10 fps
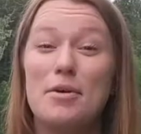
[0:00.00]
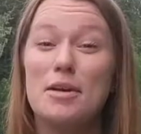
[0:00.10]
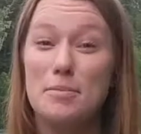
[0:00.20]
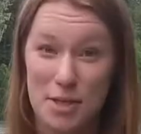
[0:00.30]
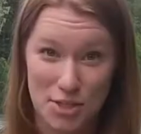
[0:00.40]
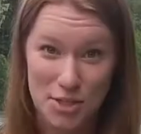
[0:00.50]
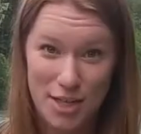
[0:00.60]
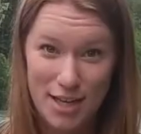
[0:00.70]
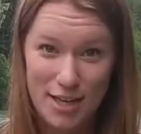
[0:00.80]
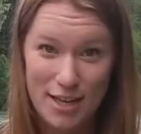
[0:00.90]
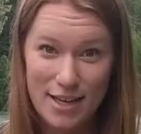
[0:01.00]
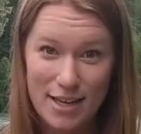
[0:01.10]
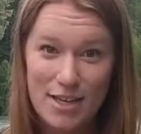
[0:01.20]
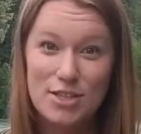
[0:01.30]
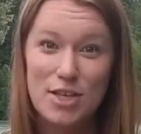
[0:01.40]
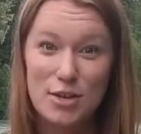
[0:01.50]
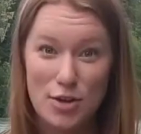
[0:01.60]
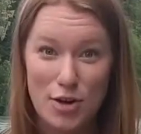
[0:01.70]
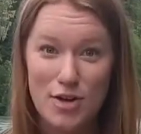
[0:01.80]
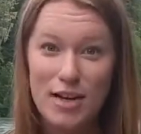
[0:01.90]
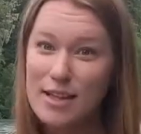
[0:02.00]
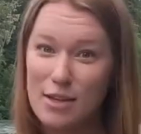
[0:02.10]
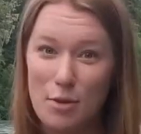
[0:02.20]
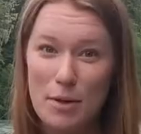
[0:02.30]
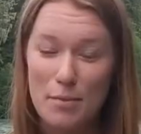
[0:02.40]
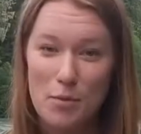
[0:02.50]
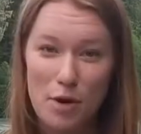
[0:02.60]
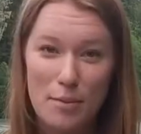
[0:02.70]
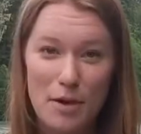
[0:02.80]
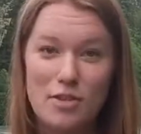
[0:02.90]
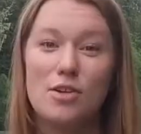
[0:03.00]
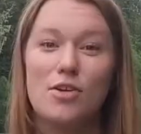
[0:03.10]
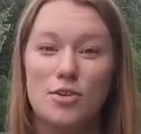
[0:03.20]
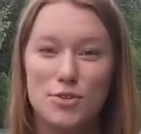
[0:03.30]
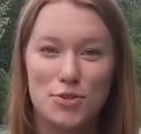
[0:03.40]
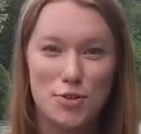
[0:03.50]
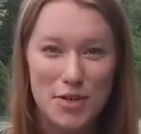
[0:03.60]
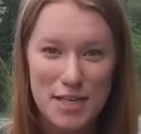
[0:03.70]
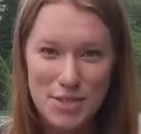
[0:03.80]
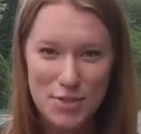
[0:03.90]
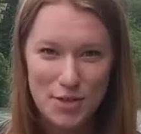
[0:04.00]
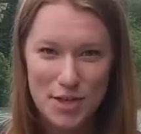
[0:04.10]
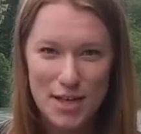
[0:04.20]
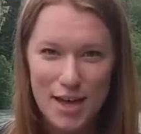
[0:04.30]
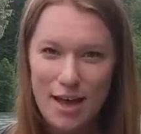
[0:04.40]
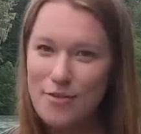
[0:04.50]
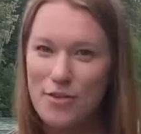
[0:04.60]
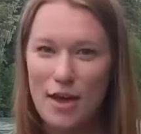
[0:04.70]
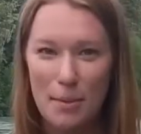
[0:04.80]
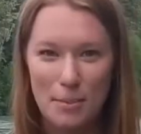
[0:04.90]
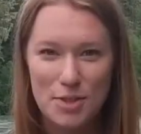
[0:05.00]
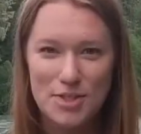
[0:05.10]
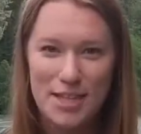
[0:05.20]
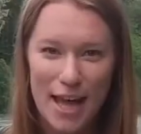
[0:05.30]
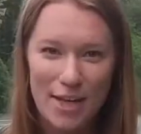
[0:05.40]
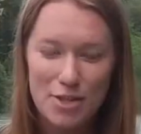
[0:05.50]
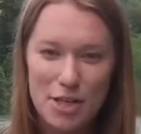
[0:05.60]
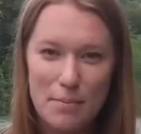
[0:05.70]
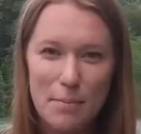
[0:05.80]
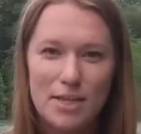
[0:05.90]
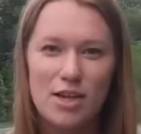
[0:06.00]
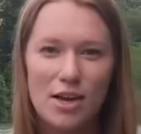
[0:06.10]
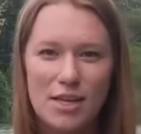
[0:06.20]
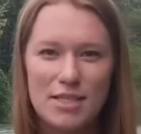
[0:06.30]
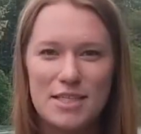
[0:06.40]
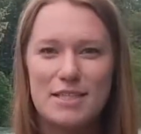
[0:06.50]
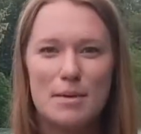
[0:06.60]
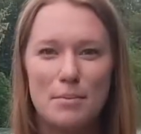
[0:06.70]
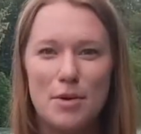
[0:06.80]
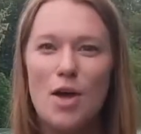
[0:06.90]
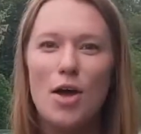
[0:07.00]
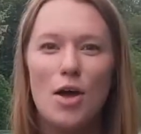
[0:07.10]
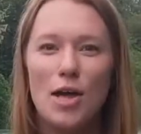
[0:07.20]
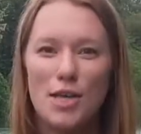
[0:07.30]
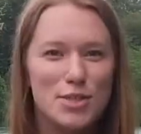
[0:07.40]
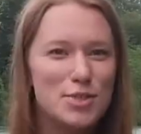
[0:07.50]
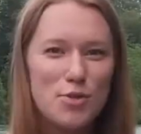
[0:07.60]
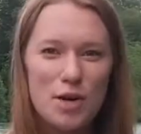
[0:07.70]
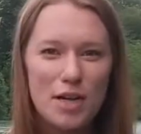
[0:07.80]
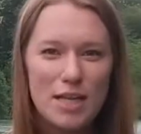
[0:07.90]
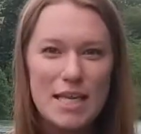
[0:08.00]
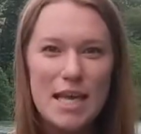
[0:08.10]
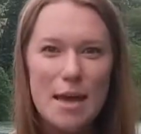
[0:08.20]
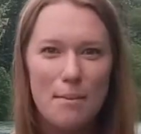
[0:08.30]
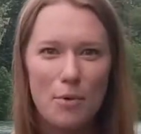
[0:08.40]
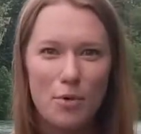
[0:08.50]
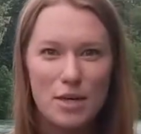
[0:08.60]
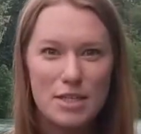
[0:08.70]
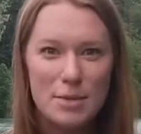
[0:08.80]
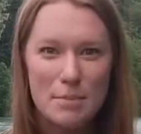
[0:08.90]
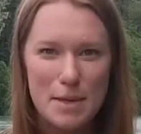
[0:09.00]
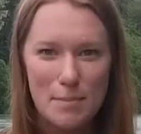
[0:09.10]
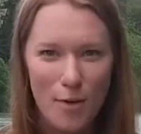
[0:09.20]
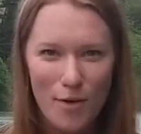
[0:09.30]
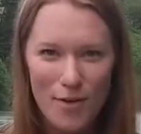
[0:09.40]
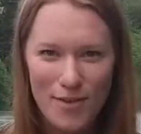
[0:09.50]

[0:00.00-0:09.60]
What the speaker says: on a mission to learn a little bit more about the cultural history of the Upper Skagit by talking to some historically important people.